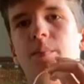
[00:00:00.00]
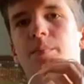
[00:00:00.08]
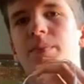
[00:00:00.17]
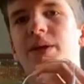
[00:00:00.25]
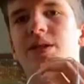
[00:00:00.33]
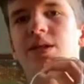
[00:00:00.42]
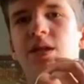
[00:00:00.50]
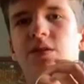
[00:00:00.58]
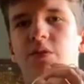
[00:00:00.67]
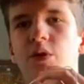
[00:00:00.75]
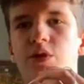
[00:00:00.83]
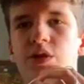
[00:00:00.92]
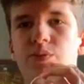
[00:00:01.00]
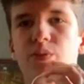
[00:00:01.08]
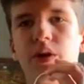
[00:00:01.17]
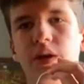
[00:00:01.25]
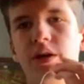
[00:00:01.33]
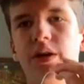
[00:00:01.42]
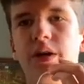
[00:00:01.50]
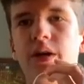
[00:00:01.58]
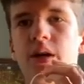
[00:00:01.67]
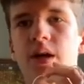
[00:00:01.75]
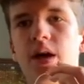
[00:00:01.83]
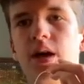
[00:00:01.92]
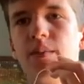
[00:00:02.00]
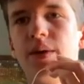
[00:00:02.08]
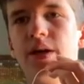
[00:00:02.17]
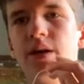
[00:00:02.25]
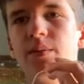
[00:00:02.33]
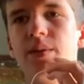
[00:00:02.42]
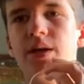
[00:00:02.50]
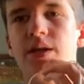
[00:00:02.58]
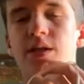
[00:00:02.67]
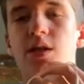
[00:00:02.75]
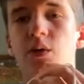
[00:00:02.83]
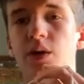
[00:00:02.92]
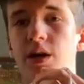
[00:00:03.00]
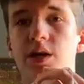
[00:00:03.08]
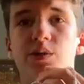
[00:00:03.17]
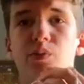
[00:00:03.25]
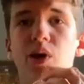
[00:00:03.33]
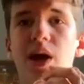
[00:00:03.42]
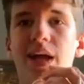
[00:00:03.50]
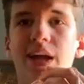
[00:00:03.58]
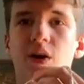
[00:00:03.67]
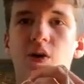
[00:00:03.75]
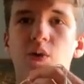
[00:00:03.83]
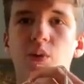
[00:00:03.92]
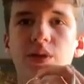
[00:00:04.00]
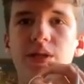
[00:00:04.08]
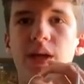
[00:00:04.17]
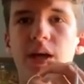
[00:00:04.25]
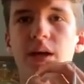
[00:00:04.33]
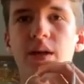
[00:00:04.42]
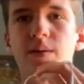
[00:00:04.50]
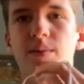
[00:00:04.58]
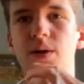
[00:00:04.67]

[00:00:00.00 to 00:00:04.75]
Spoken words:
Big Scene's verse is pretty good. Eminem is going on his bragging arc once again.